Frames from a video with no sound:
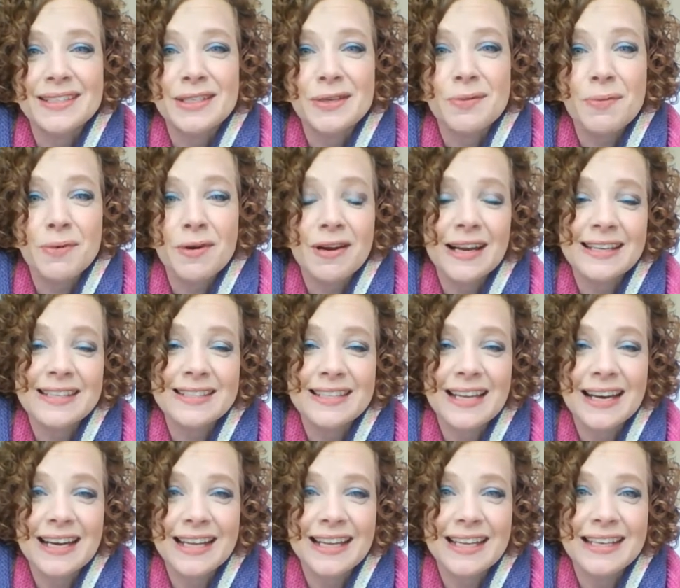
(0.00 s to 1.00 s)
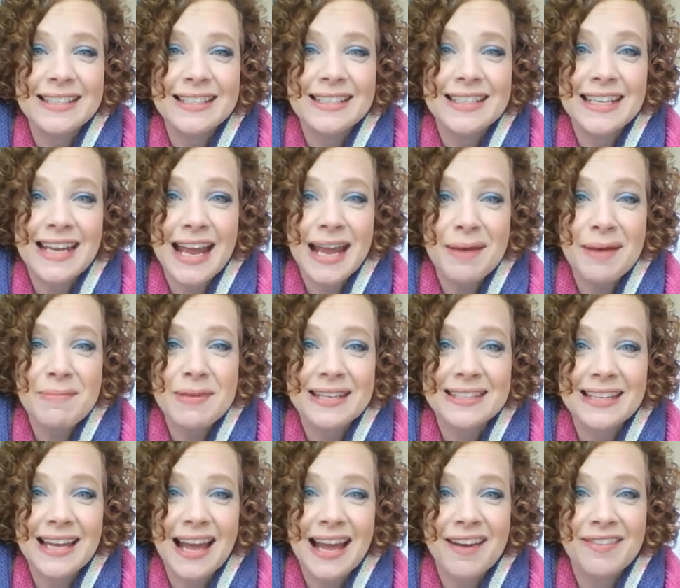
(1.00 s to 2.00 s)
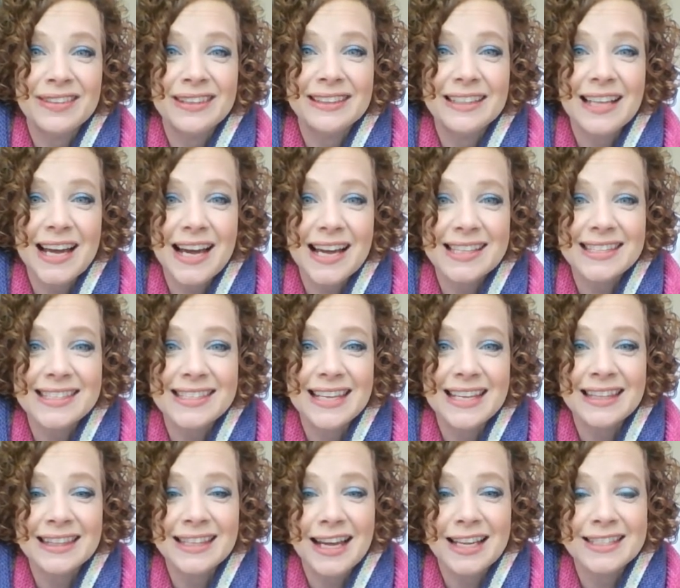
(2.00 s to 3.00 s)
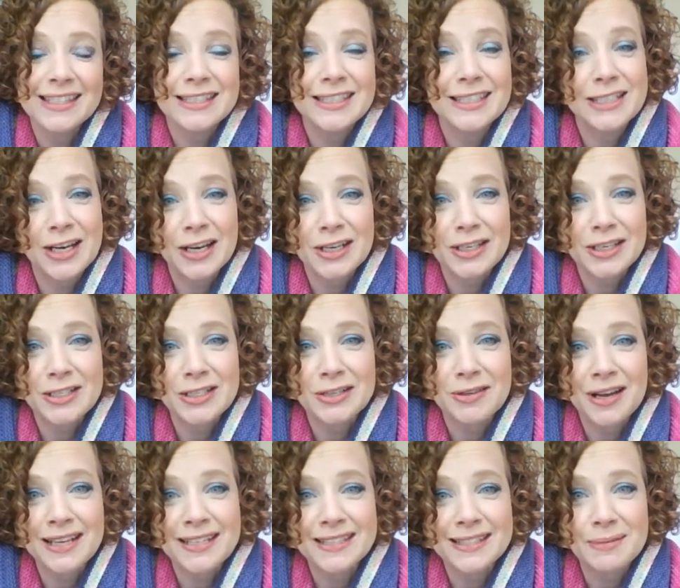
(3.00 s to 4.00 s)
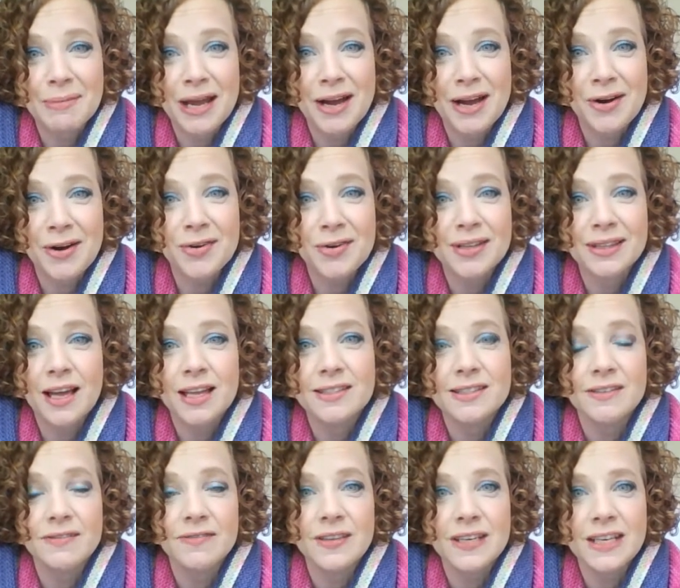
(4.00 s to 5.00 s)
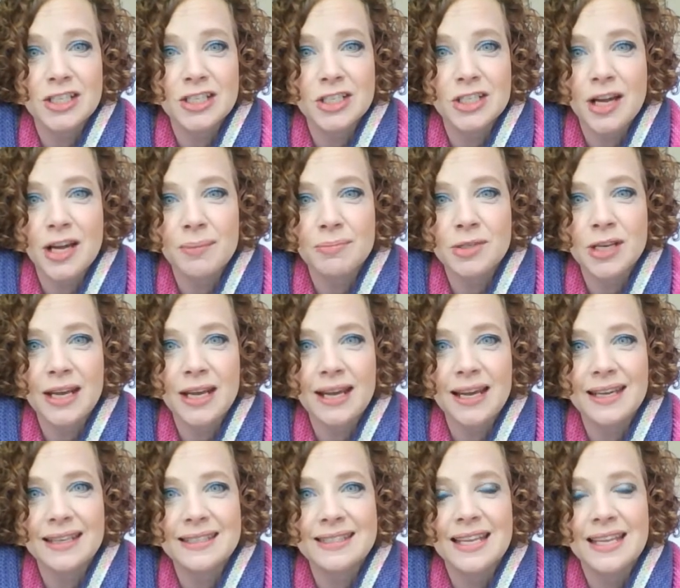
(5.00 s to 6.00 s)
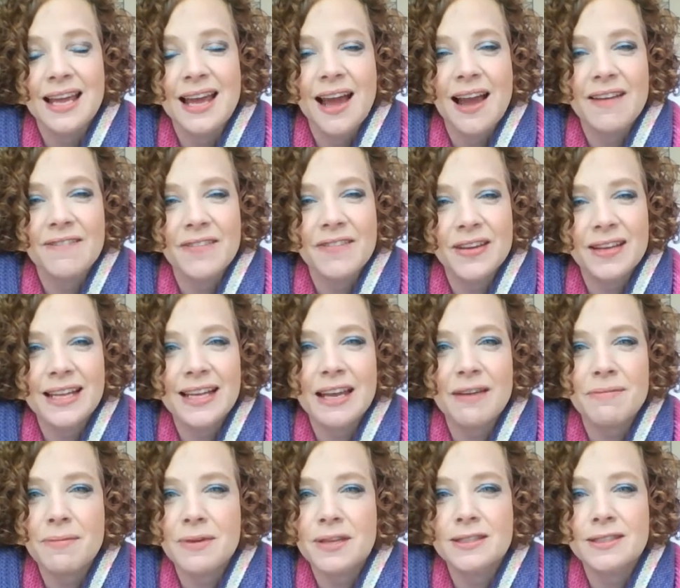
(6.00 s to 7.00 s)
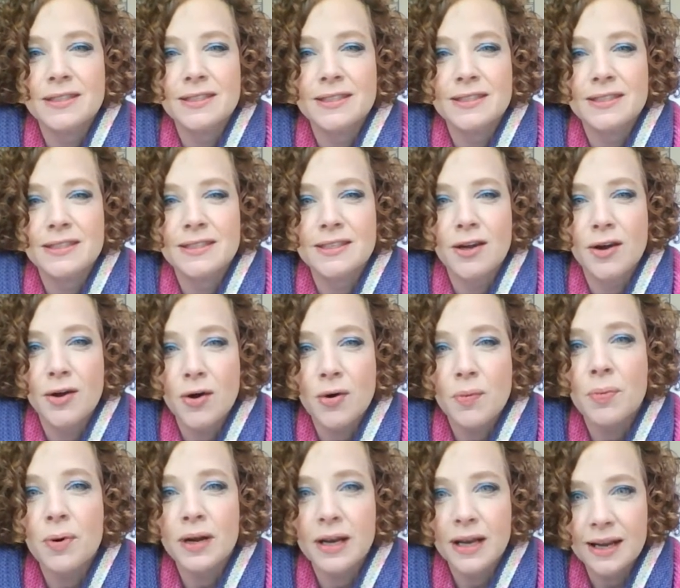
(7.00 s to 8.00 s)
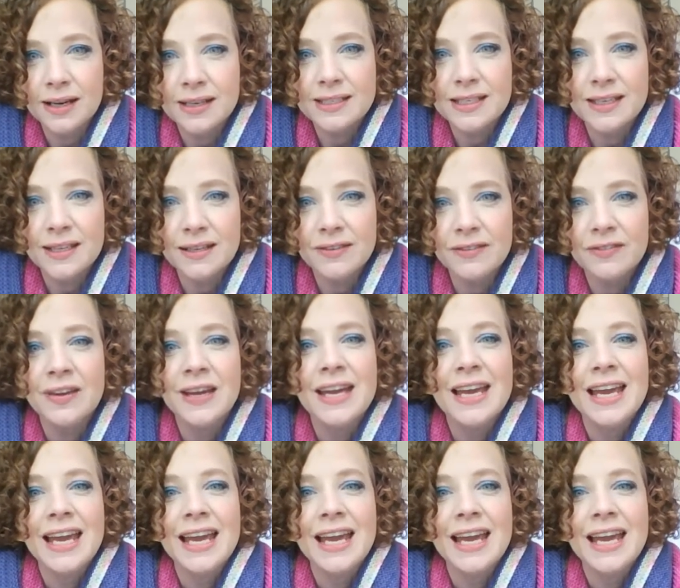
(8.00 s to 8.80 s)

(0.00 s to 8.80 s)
super excited today because I have lots and lots to talk to you guys about, lots of finished objects. I feel like I've been so productive